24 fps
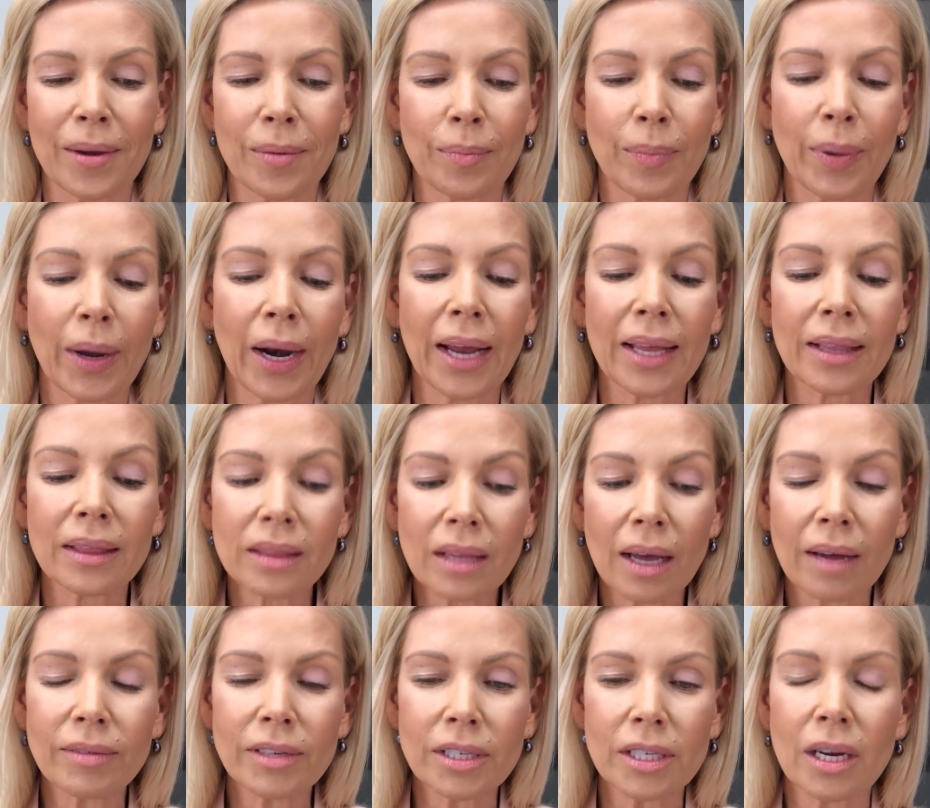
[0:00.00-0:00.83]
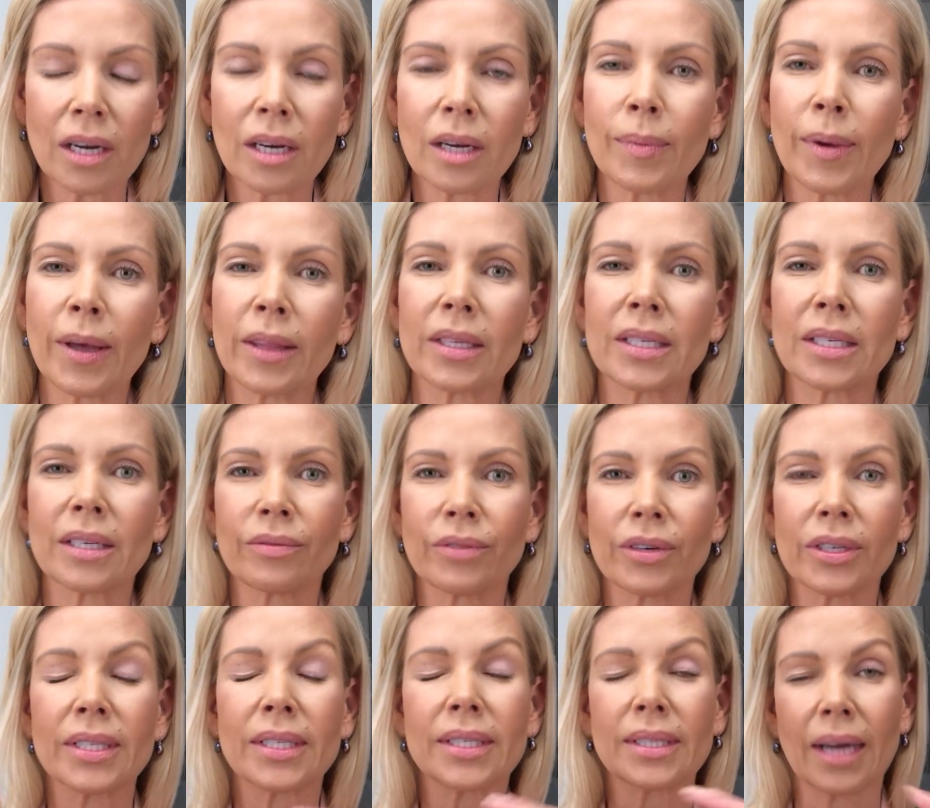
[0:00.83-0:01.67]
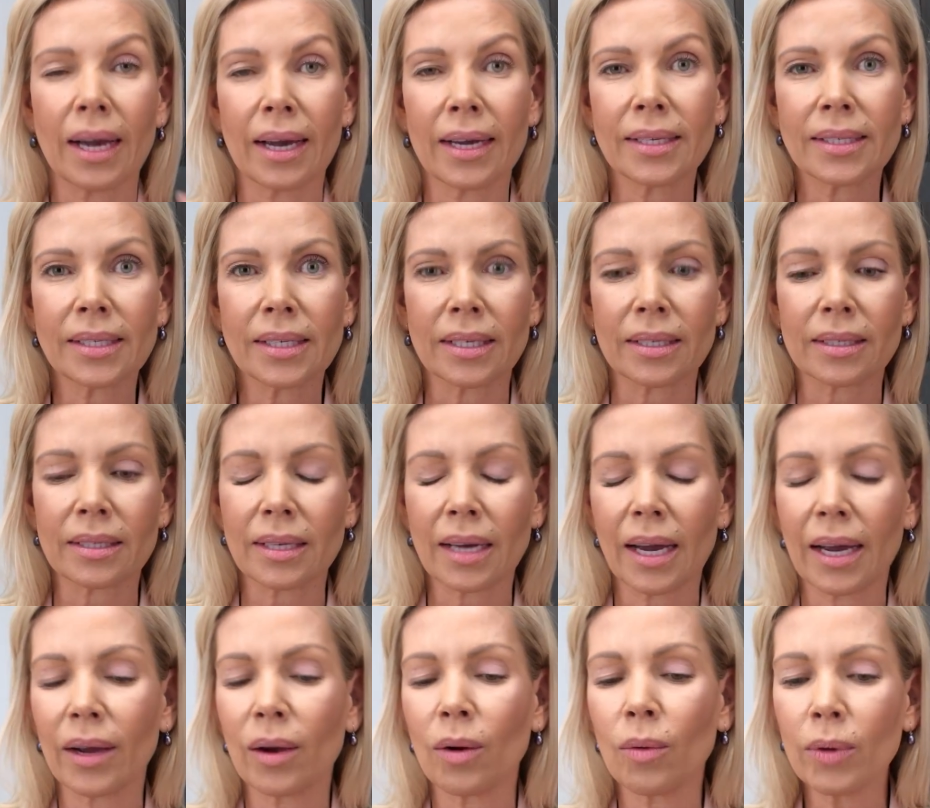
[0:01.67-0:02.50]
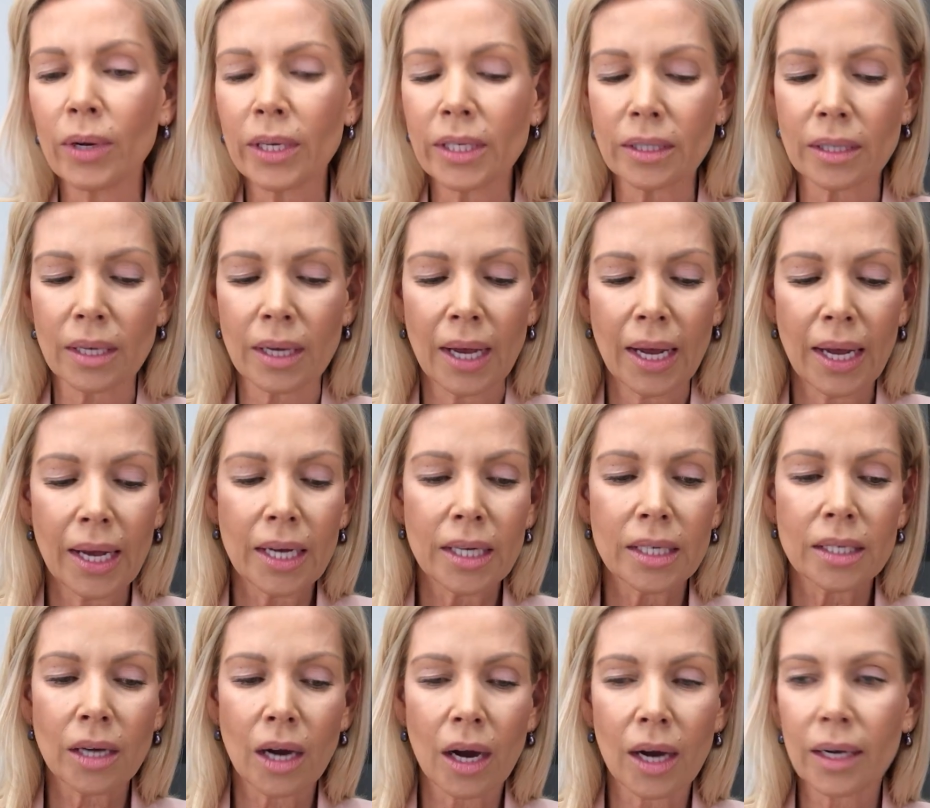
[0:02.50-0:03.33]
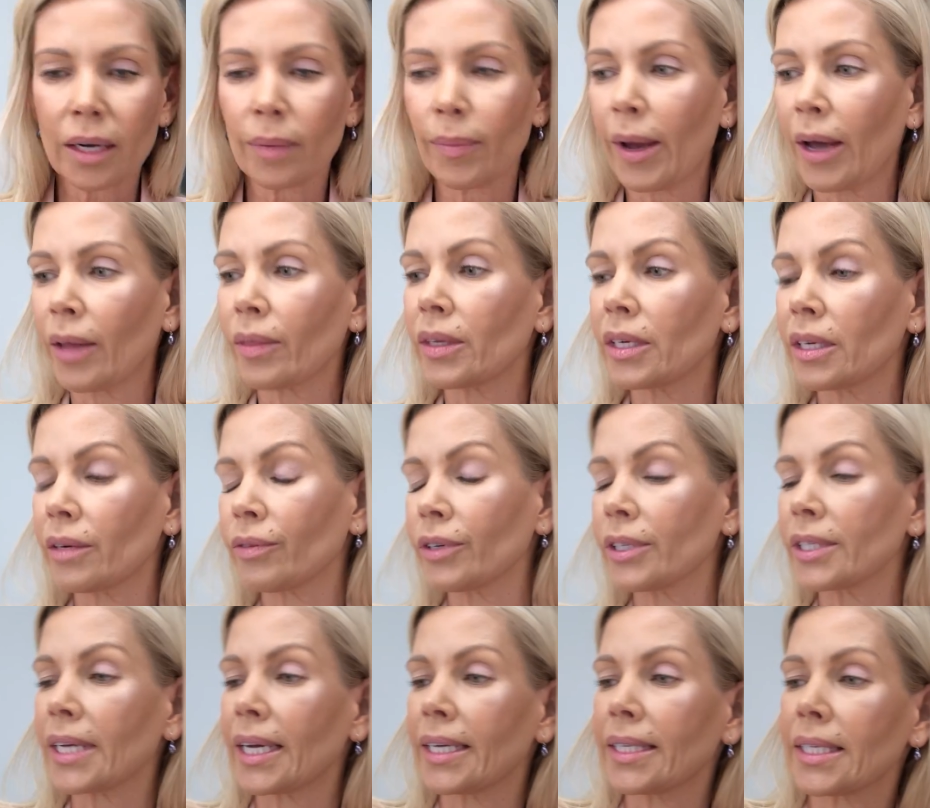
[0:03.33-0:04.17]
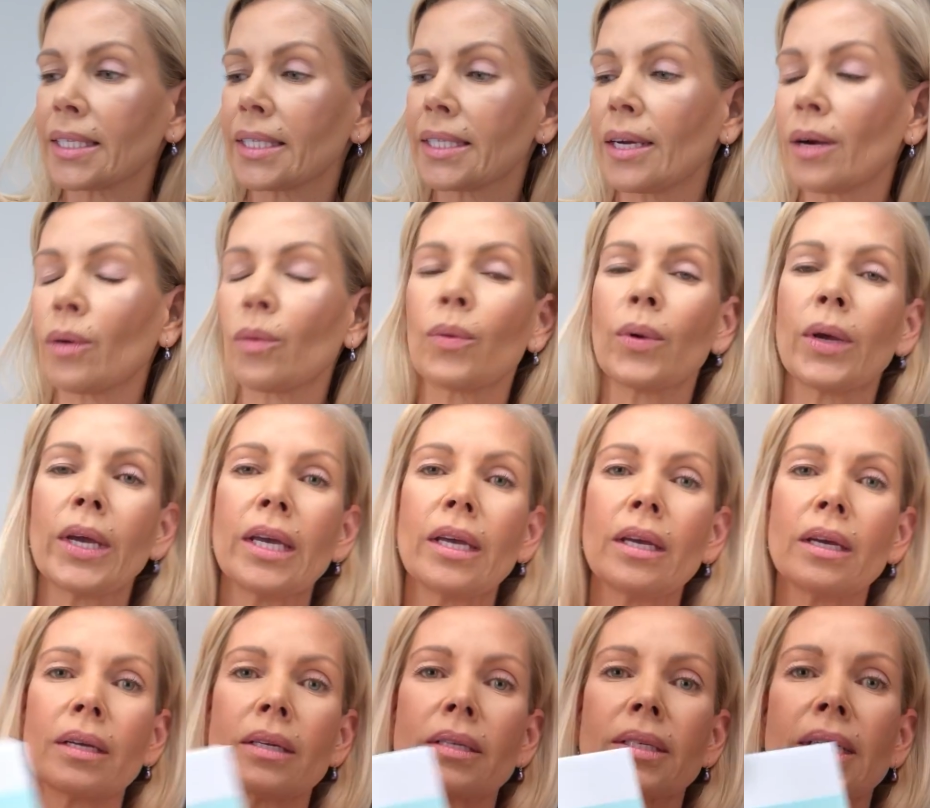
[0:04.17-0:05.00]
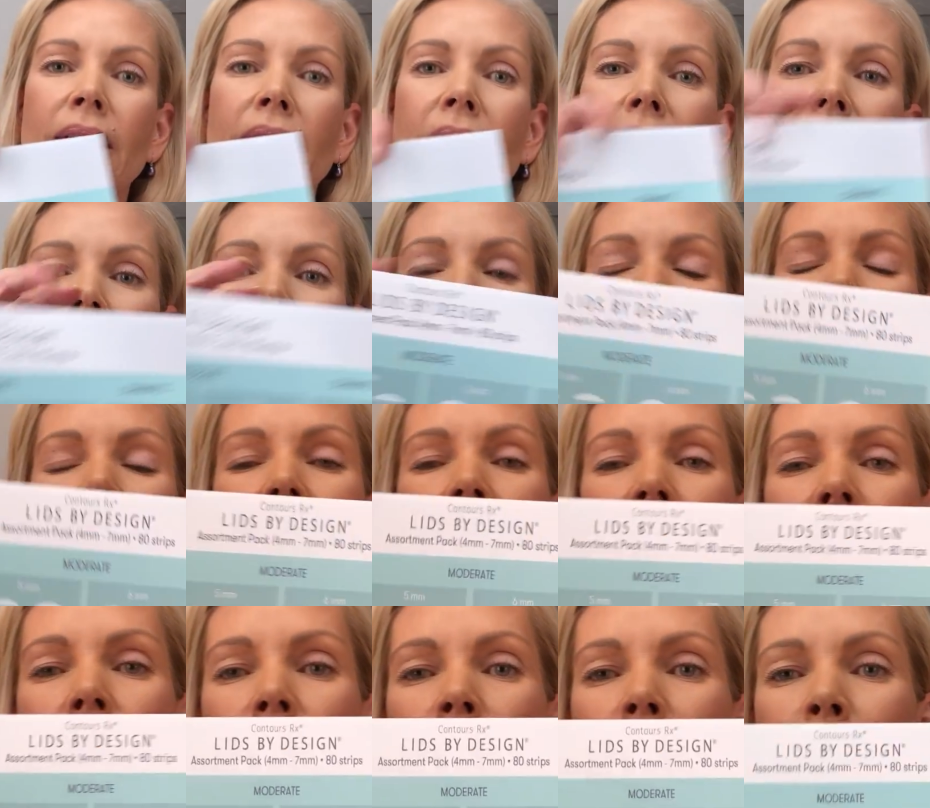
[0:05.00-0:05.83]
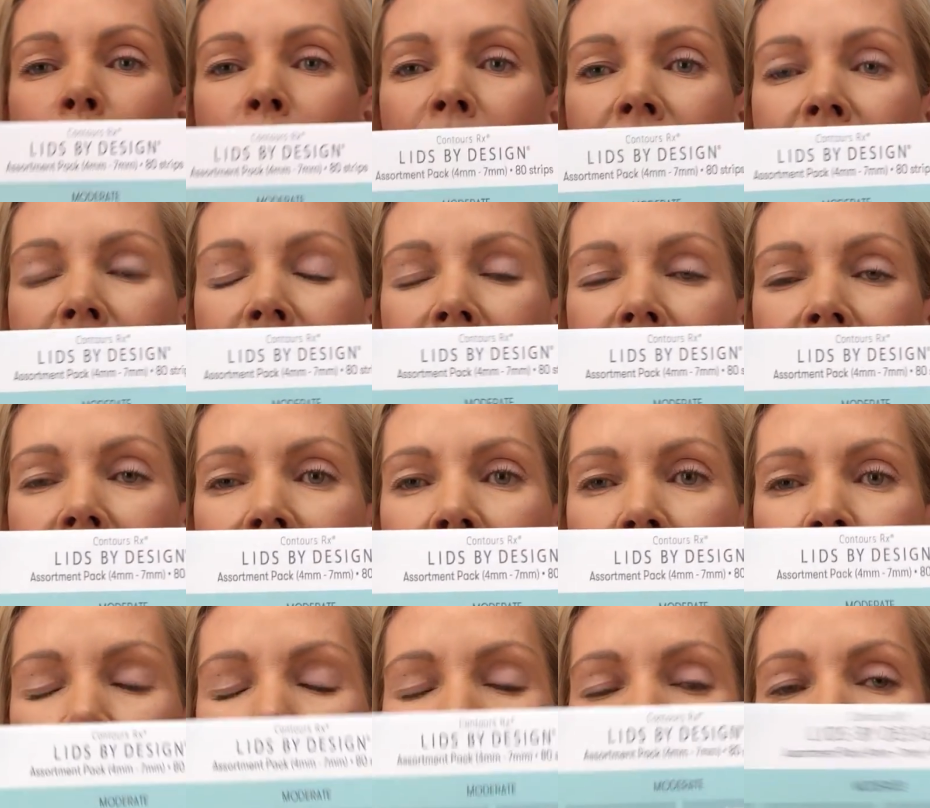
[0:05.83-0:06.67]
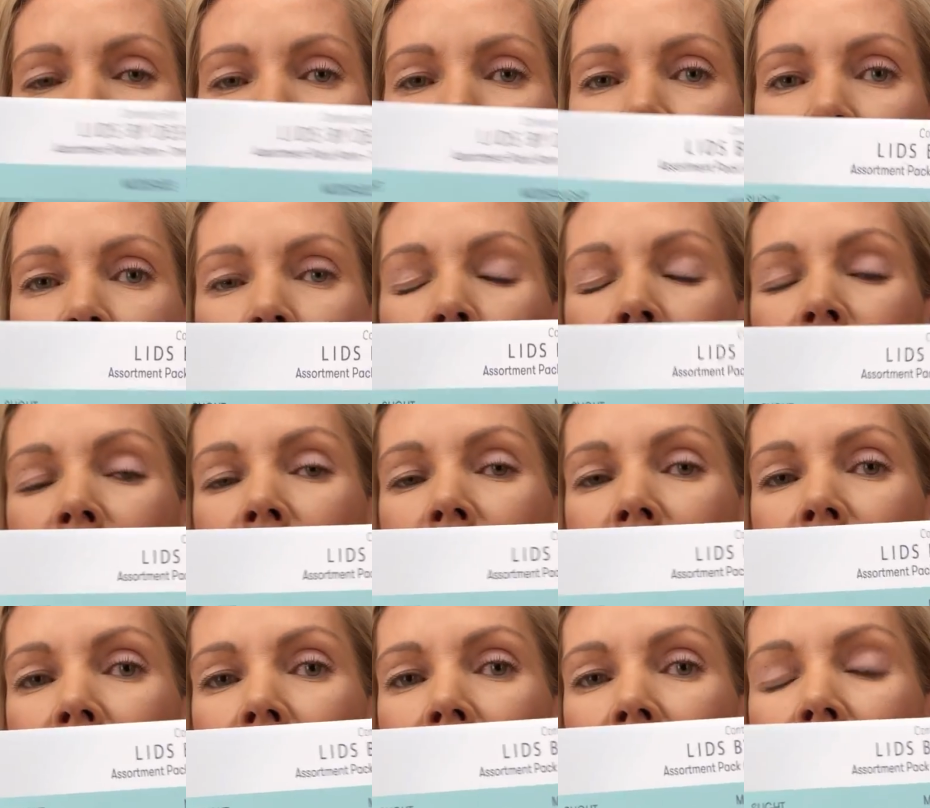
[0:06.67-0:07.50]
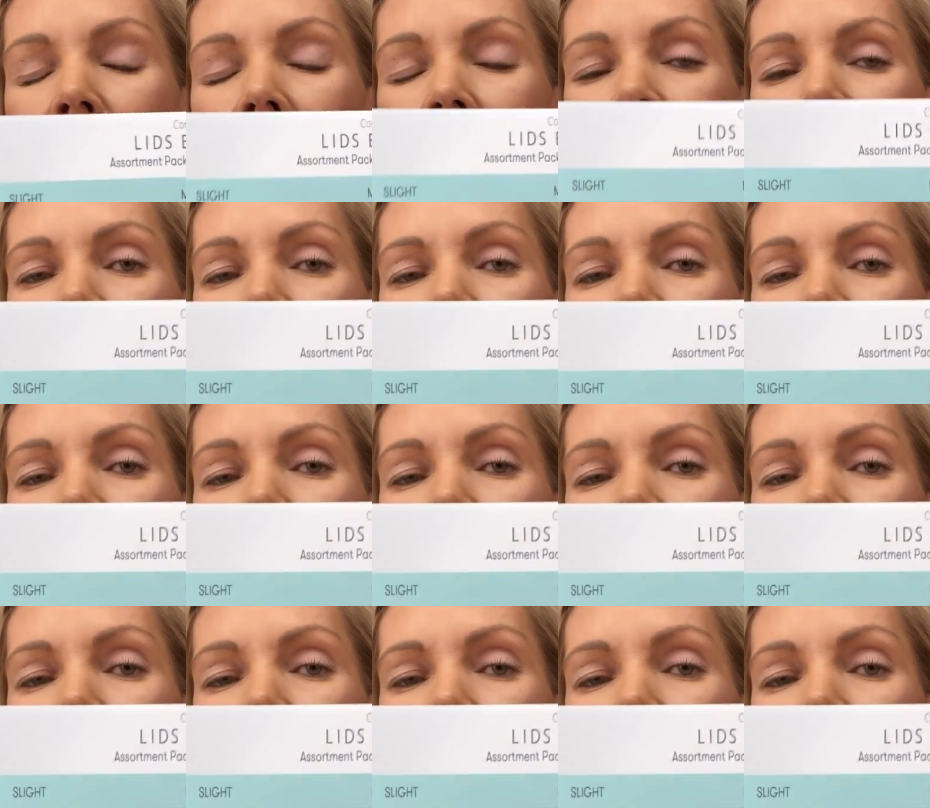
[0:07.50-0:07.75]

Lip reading: but I love to talk about the different sizes. I always talk about the different sizes. Now, we did the assortment pack today, which we